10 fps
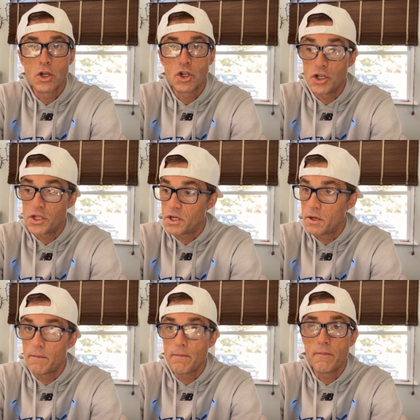She's
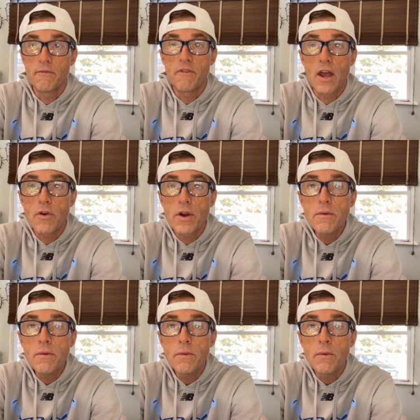a veteran.